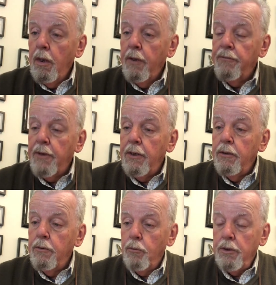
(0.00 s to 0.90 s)

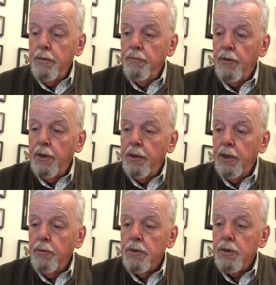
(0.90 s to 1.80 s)

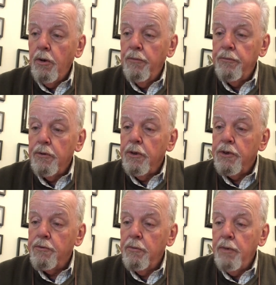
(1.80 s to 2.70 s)
was offered this
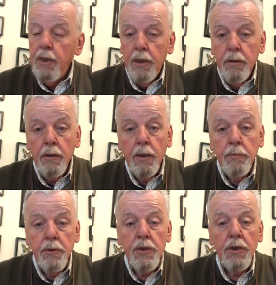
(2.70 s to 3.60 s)
from a
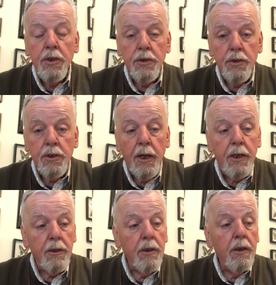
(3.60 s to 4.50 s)
deceased estate,